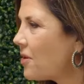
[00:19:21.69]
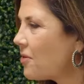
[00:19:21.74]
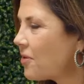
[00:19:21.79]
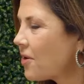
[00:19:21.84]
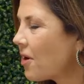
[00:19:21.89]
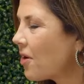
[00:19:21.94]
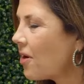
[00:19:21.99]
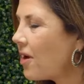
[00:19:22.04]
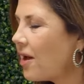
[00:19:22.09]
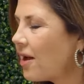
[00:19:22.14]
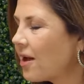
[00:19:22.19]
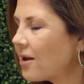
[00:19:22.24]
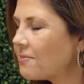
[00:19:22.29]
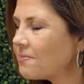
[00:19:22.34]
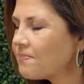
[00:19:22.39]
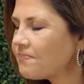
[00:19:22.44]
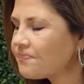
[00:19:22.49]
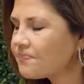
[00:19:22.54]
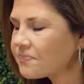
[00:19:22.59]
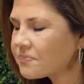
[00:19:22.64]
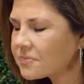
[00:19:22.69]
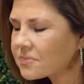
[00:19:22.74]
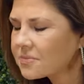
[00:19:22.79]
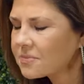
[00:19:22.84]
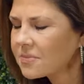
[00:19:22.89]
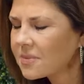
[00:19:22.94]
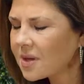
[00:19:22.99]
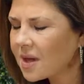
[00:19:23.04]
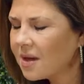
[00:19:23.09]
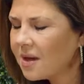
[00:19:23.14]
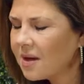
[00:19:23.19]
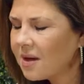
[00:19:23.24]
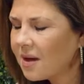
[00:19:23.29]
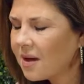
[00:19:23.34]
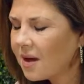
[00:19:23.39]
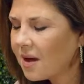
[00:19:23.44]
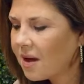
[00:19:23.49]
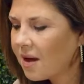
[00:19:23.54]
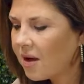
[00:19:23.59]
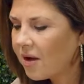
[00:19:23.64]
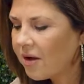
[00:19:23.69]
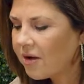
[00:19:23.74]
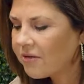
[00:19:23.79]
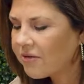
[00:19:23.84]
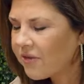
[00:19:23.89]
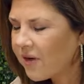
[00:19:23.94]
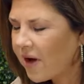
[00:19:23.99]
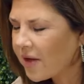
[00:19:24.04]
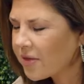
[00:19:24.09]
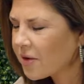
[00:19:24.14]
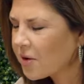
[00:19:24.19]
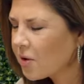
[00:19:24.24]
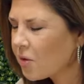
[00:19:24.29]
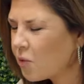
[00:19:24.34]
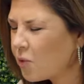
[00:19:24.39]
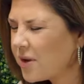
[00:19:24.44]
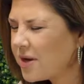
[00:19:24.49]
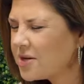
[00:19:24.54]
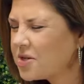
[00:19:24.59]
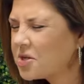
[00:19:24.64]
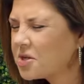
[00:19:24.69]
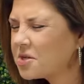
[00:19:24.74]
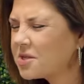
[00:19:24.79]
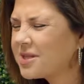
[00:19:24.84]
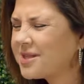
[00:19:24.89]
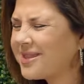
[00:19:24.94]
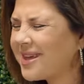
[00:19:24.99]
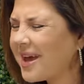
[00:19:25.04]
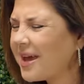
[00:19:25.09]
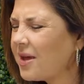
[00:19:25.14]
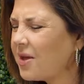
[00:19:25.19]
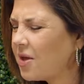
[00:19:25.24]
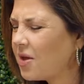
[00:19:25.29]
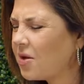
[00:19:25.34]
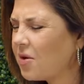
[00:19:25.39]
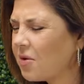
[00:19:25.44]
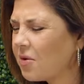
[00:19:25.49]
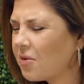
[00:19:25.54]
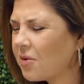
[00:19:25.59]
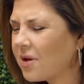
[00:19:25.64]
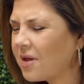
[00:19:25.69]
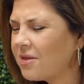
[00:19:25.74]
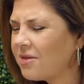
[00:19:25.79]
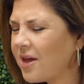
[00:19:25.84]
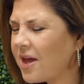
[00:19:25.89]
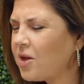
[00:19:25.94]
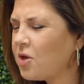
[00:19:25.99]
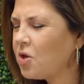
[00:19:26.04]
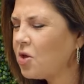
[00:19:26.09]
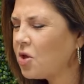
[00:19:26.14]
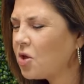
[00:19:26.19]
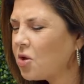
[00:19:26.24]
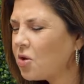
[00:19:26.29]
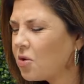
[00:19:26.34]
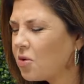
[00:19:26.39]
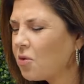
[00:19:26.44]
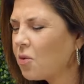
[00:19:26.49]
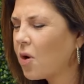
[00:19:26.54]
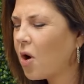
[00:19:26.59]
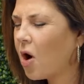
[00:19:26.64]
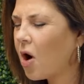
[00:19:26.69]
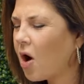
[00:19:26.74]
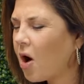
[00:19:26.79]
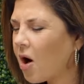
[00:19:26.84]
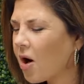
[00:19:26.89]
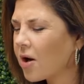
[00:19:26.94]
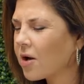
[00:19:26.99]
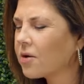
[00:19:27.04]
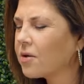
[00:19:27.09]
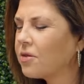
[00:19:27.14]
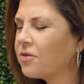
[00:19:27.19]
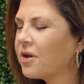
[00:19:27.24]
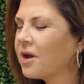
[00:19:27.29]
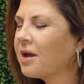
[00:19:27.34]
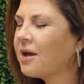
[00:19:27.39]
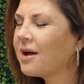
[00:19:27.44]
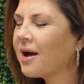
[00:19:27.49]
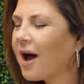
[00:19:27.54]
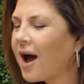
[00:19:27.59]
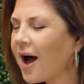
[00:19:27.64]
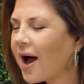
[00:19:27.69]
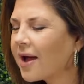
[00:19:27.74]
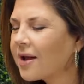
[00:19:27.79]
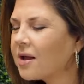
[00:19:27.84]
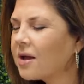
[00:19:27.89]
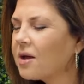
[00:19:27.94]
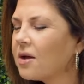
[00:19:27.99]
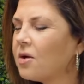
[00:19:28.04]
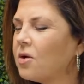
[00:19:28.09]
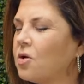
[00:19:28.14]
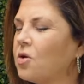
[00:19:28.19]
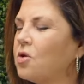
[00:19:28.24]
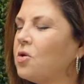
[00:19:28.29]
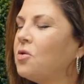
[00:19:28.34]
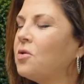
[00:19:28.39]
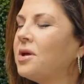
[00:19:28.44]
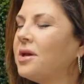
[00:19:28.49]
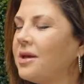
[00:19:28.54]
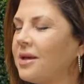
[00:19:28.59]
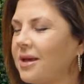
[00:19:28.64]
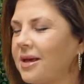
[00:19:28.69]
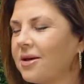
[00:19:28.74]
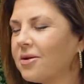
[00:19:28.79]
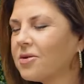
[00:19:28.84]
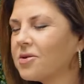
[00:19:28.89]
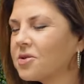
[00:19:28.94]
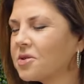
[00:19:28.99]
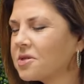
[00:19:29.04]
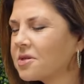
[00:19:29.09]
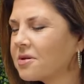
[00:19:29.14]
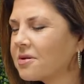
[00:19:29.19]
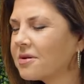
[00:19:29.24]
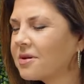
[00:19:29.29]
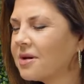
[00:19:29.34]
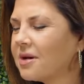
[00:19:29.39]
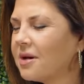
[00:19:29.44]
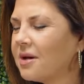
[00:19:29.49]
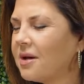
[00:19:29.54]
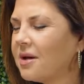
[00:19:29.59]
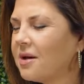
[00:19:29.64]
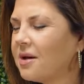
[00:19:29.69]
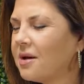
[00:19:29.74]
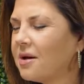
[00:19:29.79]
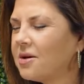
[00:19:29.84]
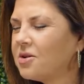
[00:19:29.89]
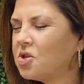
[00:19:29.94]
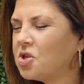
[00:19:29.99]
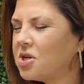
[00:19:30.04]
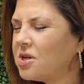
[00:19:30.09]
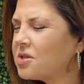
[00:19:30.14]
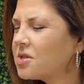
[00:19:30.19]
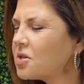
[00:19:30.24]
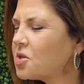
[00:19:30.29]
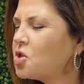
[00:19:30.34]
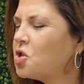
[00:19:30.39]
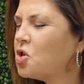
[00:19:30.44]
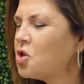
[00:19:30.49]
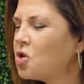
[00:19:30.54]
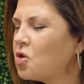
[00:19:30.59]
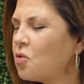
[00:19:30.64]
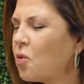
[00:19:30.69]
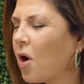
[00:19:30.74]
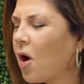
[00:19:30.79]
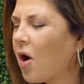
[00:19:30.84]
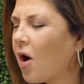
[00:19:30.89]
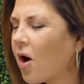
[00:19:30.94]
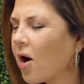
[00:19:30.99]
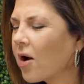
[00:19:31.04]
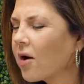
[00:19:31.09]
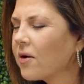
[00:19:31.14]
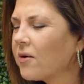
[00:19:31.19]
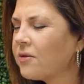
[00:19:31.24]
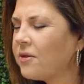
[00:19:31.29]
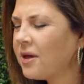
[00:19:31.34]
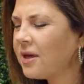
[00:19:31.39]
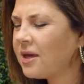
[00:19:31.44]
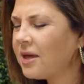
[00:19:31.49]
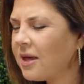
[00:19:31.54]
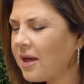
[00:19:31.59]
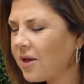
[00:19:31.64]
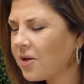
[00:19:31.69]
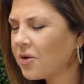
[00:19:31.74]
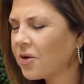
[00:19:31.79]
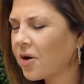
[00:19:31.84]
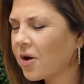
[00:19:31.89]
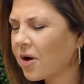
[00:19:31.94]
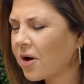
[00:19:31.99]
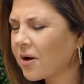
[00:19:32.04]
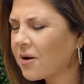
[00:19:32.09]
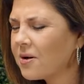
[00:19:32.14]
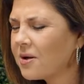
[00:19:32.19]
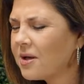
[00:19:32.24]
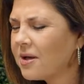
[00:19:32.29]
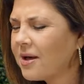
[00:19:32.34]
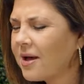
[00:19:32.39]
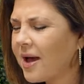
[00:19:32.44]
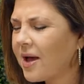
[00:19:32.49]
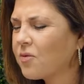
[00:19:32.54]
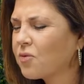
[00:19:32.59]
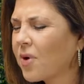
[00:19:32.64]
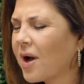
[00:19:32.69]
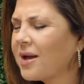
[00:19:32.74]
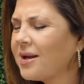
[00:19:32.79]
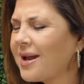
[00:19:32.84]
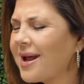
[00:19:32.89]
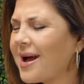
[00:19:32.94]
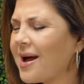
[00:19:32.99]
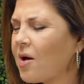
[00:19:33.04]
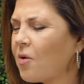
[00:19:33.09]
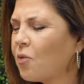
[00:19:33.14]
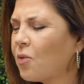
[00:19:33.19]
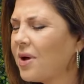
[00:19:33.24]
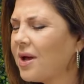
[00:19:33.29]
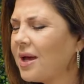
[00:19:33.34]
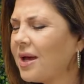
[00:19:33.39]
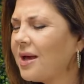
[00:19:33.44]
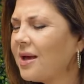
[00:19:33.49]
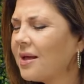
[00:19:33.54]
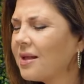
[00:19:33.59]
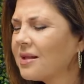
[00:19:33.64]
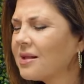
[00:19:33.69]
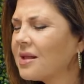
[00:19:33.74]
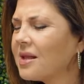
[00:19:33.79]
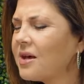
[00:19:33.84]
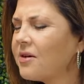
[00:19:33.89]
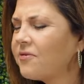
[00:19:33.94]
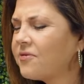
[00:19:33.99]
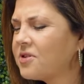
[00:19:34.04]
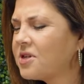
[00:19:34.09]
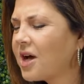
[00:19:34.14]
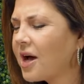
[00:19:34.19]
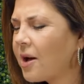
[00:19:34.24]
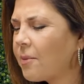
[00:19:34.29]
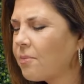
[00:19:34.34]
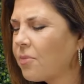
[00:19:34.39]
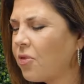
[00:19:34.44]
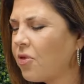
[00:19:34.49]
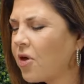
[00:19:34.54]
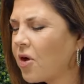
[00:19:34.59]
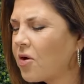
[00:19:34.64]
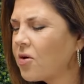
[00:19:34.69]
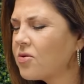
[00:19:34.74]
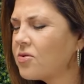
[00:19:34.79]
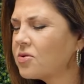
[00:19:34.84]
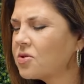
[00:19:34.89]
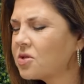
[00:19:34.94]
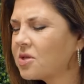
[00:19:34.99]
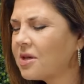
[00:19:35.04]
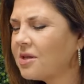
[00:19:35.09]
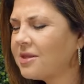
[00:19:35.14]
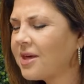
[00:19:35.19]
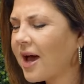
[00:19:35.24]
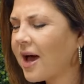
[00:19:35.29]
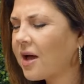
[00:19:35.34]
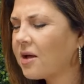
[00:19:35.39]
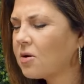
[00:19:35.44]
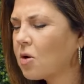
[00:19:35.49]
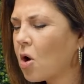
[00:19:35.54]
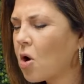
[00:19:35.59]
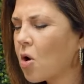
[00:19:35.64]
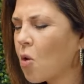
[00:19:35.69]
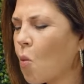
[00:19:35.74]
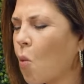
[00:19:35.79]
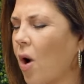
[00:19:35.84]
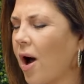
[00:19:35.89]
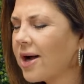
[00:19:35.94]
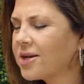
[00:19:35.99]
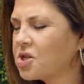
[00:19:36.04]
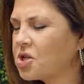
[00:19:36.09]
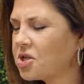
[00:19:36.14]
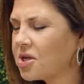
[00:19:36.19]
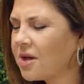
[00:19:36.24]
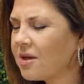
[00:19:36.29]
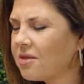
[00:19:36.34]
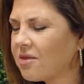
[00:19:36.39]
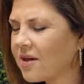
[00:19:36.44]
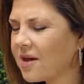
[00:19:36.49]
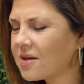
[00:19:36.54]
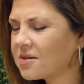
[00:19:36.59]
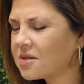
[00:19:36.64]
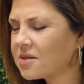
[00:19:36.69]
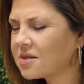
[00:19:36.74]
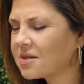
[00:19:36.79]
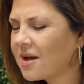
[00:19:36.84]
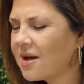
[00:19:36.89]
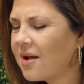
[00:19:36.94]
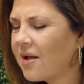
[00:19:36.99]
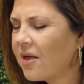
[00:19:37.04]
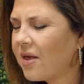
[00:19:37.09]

that mm-hmm. they're in. Okay. Father, we just thank you that you are the God who heals. Yes. Jesus, you are the healer. And right now, we lift up those that are watching this